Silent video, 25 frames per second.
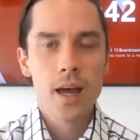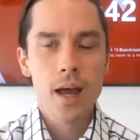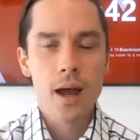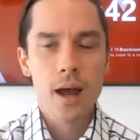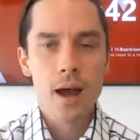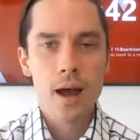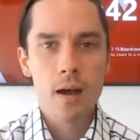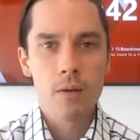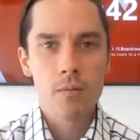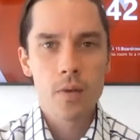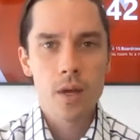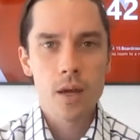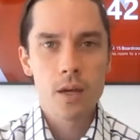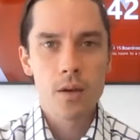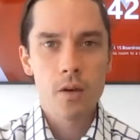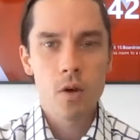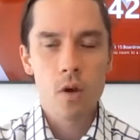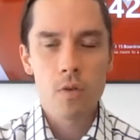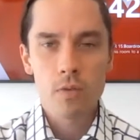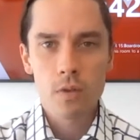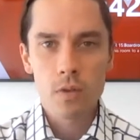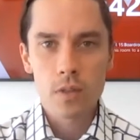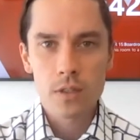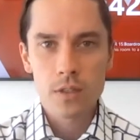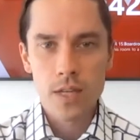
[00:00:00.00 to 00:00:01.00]
And
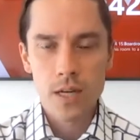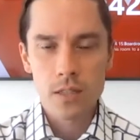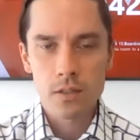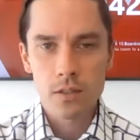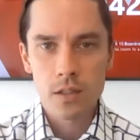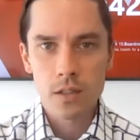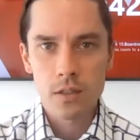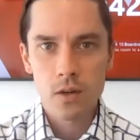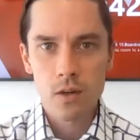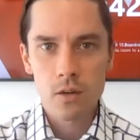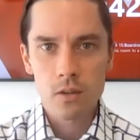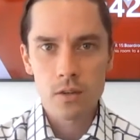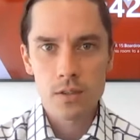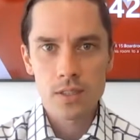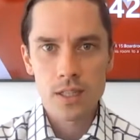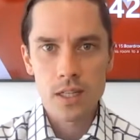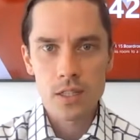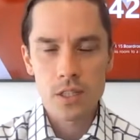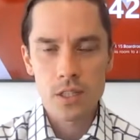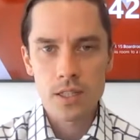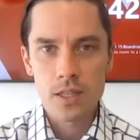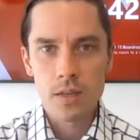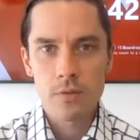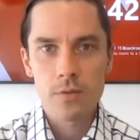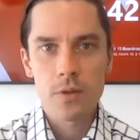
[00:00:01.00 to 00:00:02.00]
overall, it's actually not
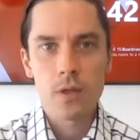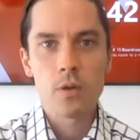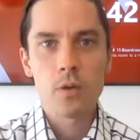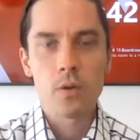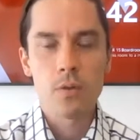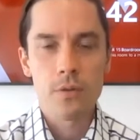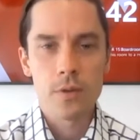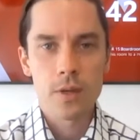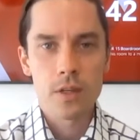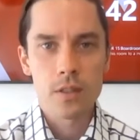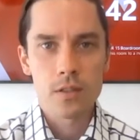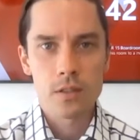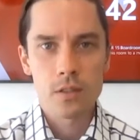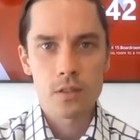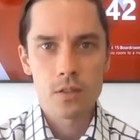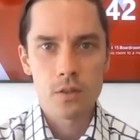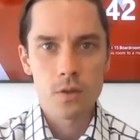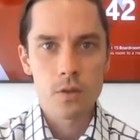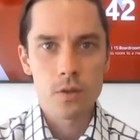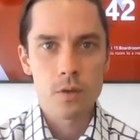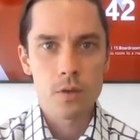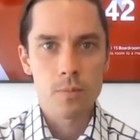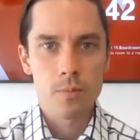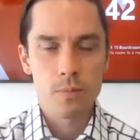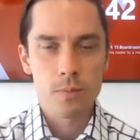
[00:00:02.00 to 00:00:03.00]
such a difficult thing to
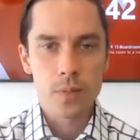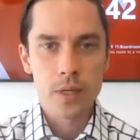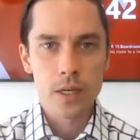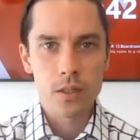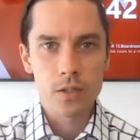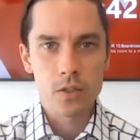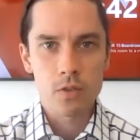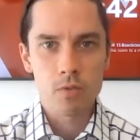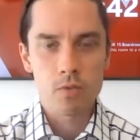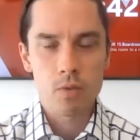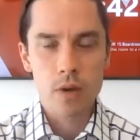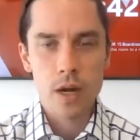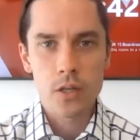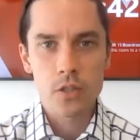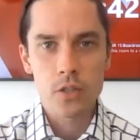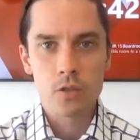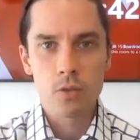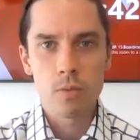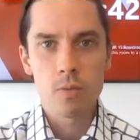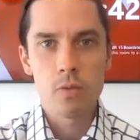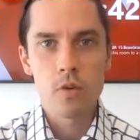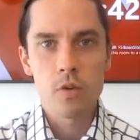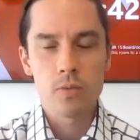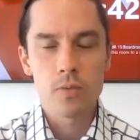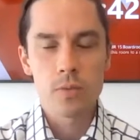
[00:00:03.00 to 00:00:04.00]
do to pick
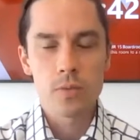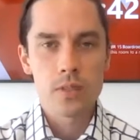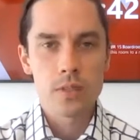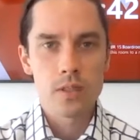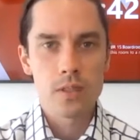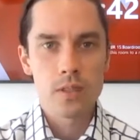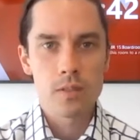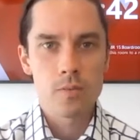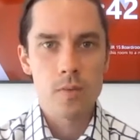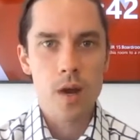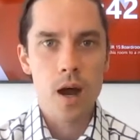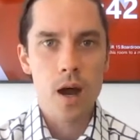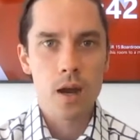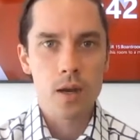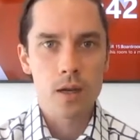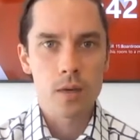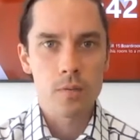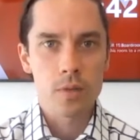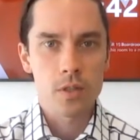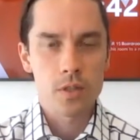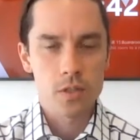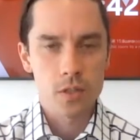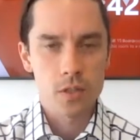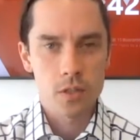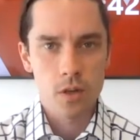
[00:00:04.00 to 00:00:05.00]
directional movements in this
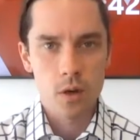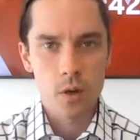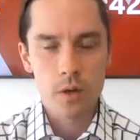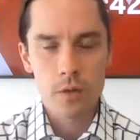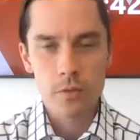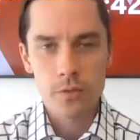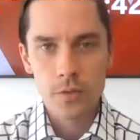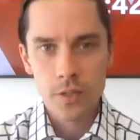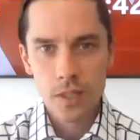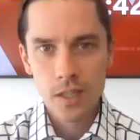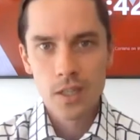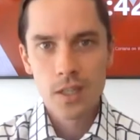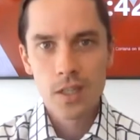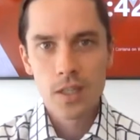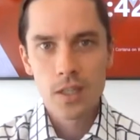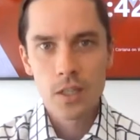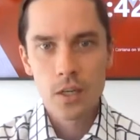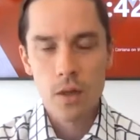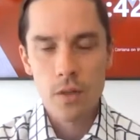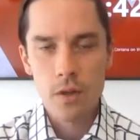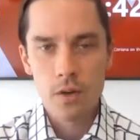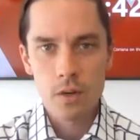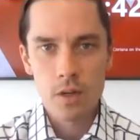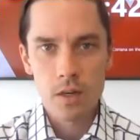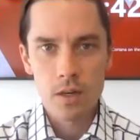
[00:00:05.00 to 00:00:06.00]
market, because if
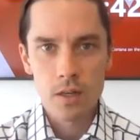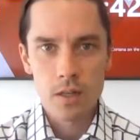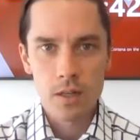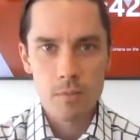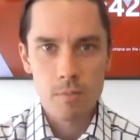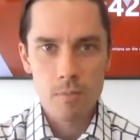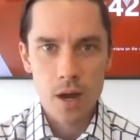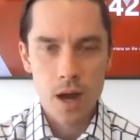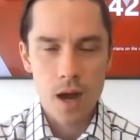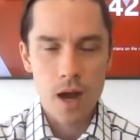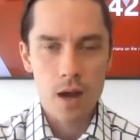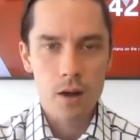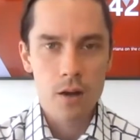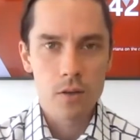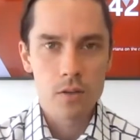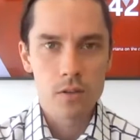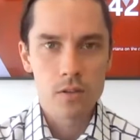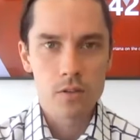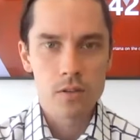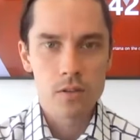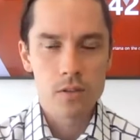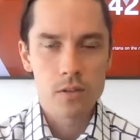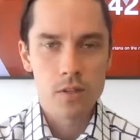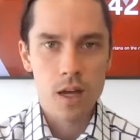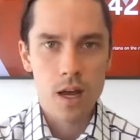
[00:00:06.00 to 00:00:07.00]
there are
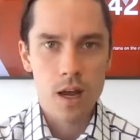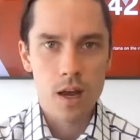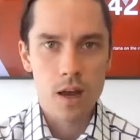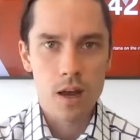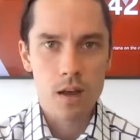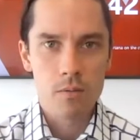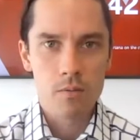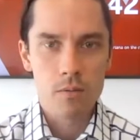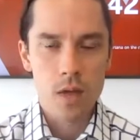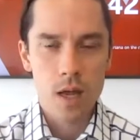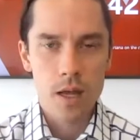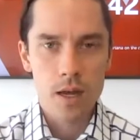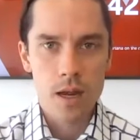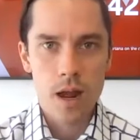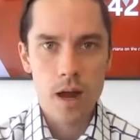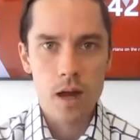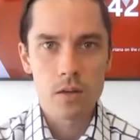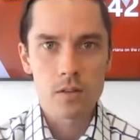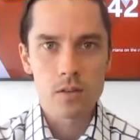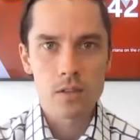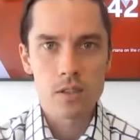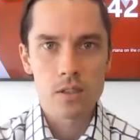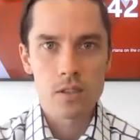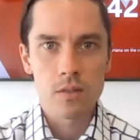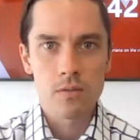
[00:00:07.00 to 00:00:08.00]
embargoes
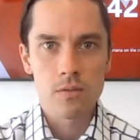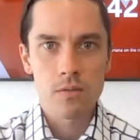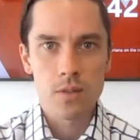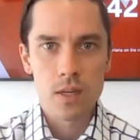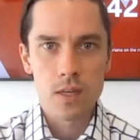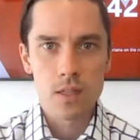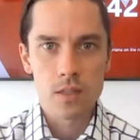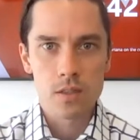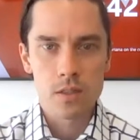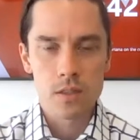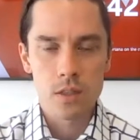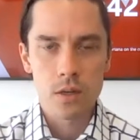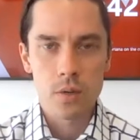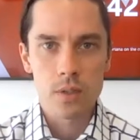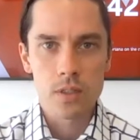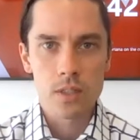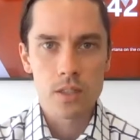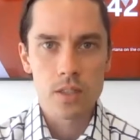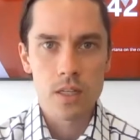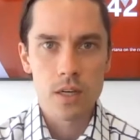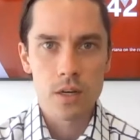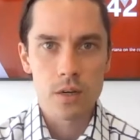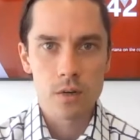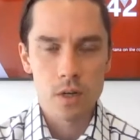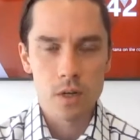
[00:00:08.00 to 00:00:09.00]
announced, if there's a
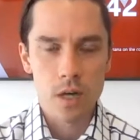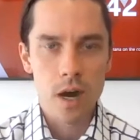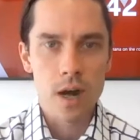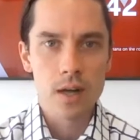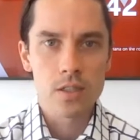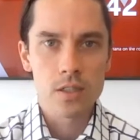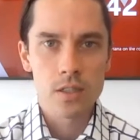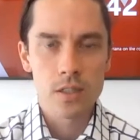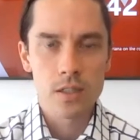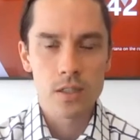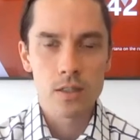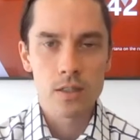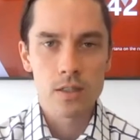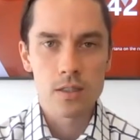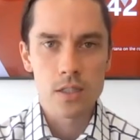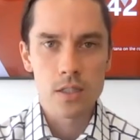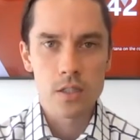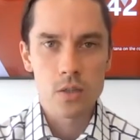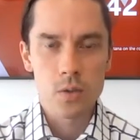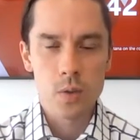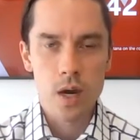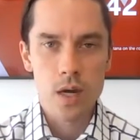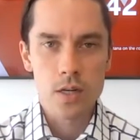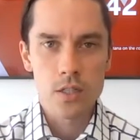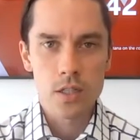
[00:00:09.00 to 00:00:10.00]
deterioration in the
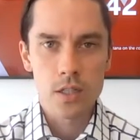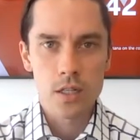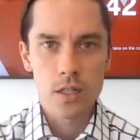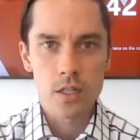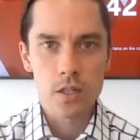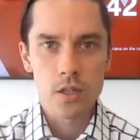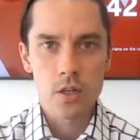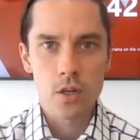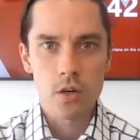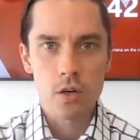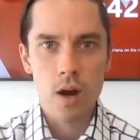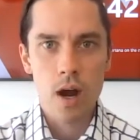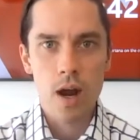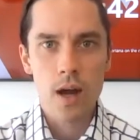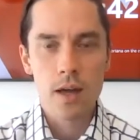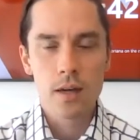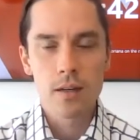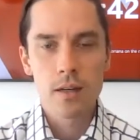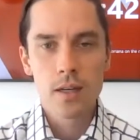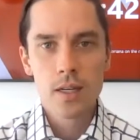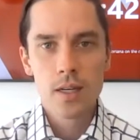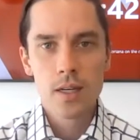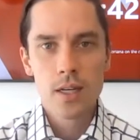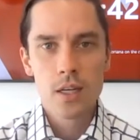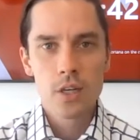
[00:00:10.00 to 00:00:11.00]
situation in
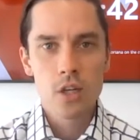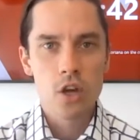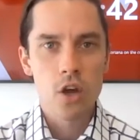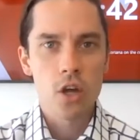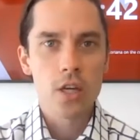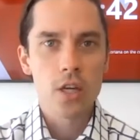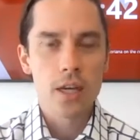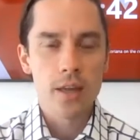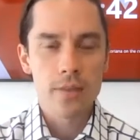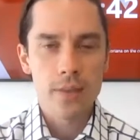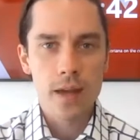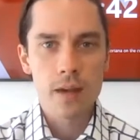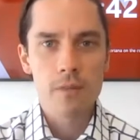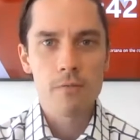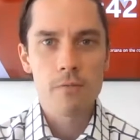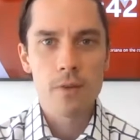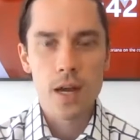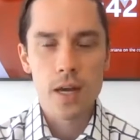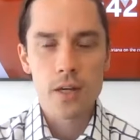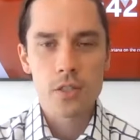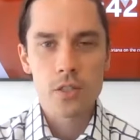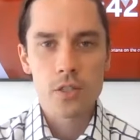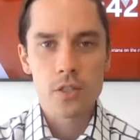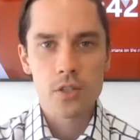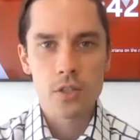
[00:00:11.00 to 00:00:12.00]
Ukraine, you get that
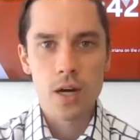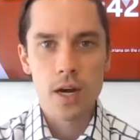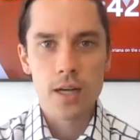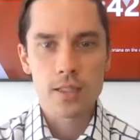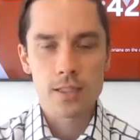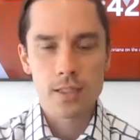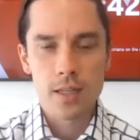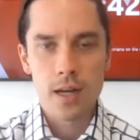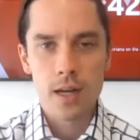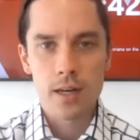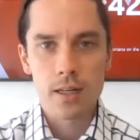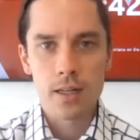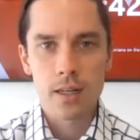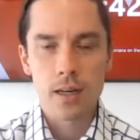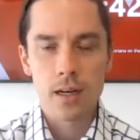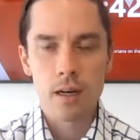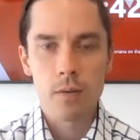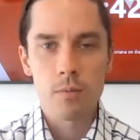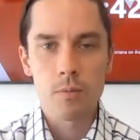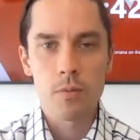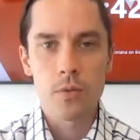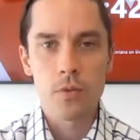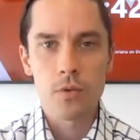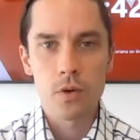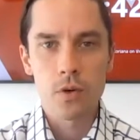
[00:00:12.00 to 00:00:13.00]
invasion trade starting to
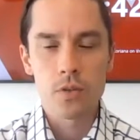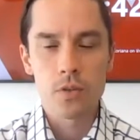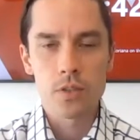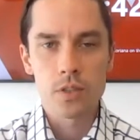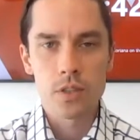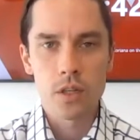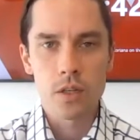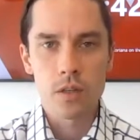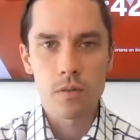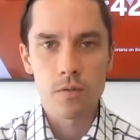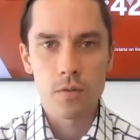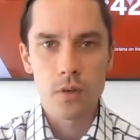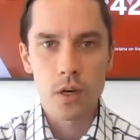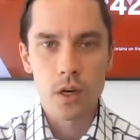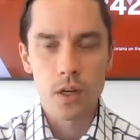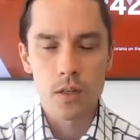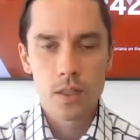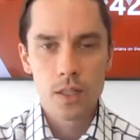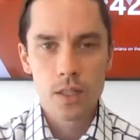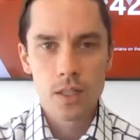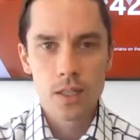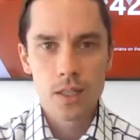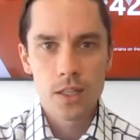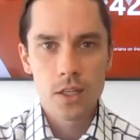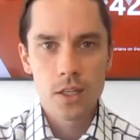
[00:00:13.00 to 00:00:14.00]
come through. So you've
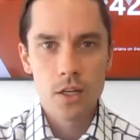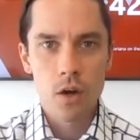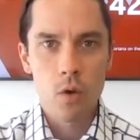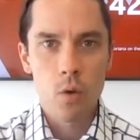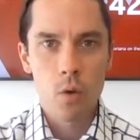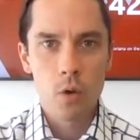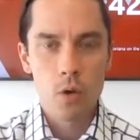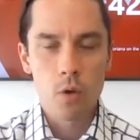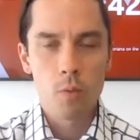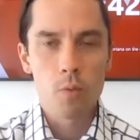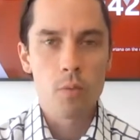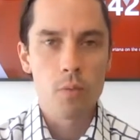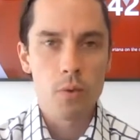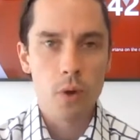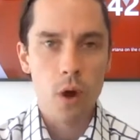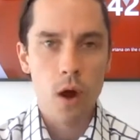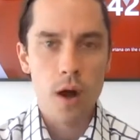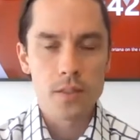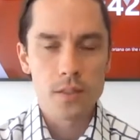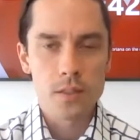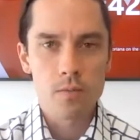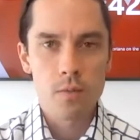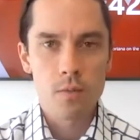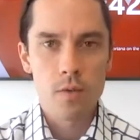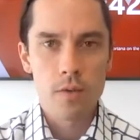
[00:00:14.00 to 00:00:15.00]
got oil
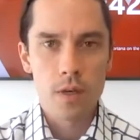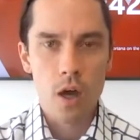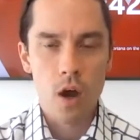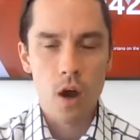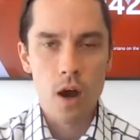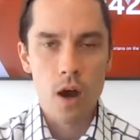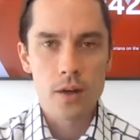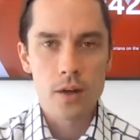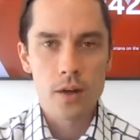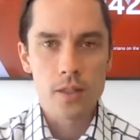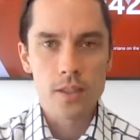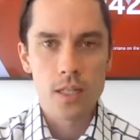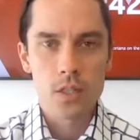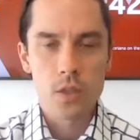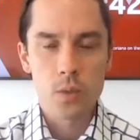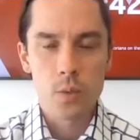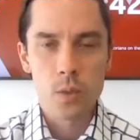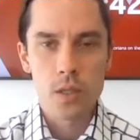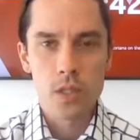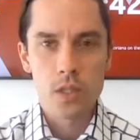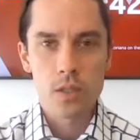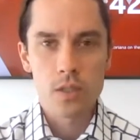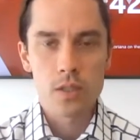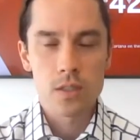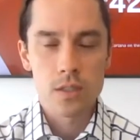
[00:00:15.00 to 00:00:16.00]
prices moving higher in such
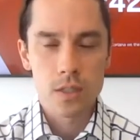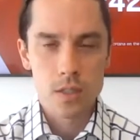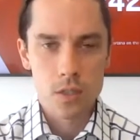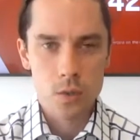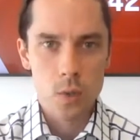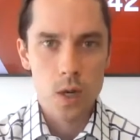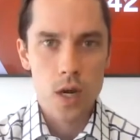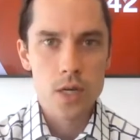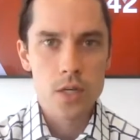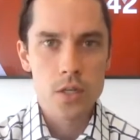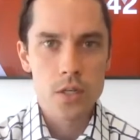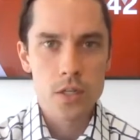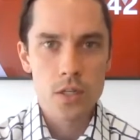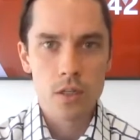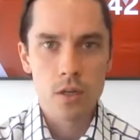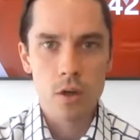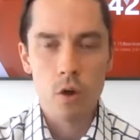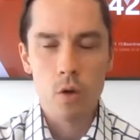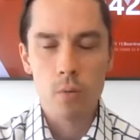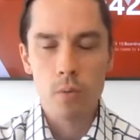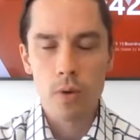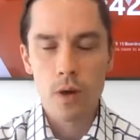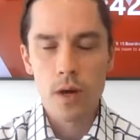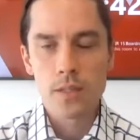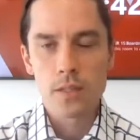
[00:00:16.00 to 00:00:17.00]
a situation,
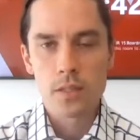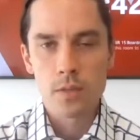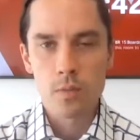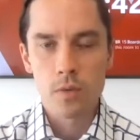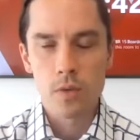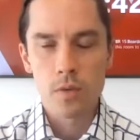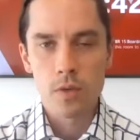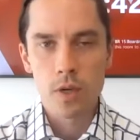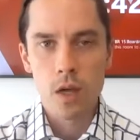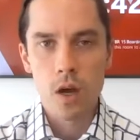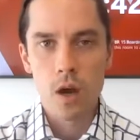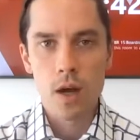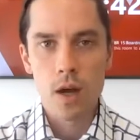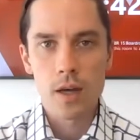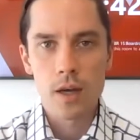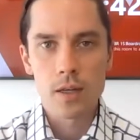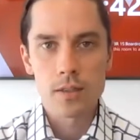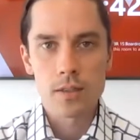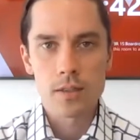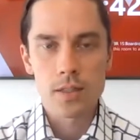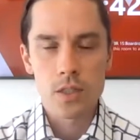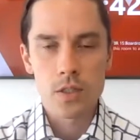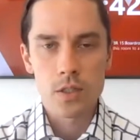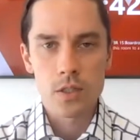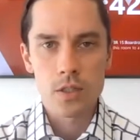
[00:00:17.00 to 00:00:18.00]
gold prices moving higher in
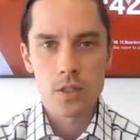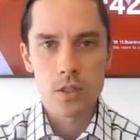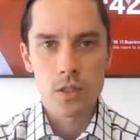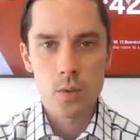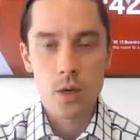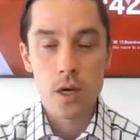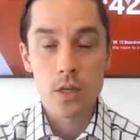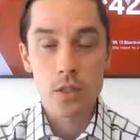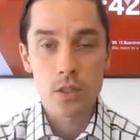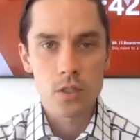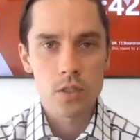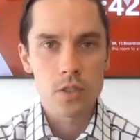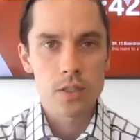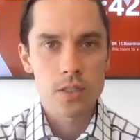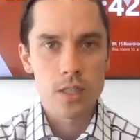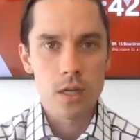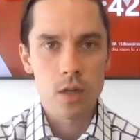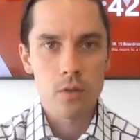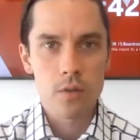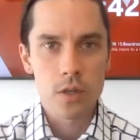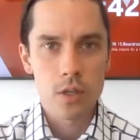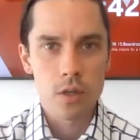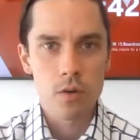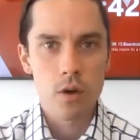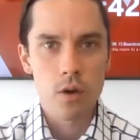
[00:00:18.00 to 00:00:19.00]
such a situation. You
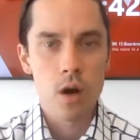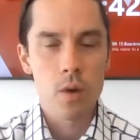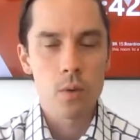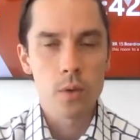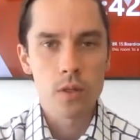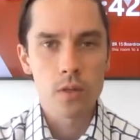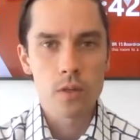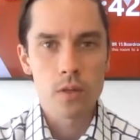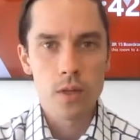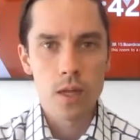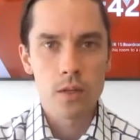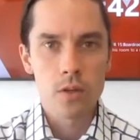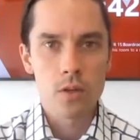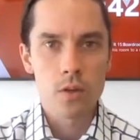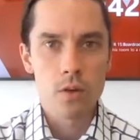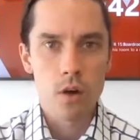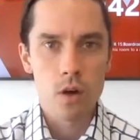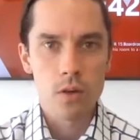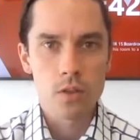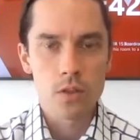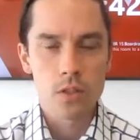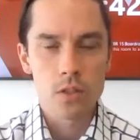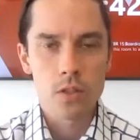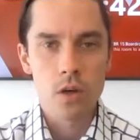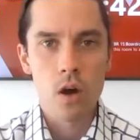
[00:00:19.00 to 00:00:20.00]
sell the euro and
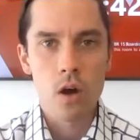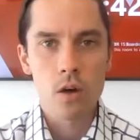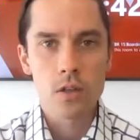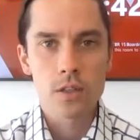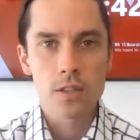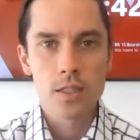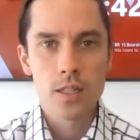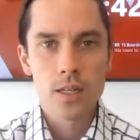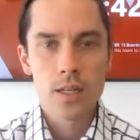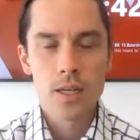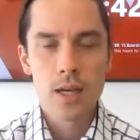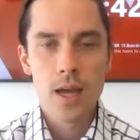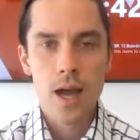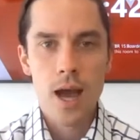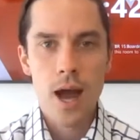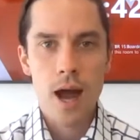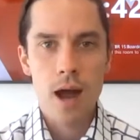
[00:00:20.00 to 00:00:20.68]
euro stocks.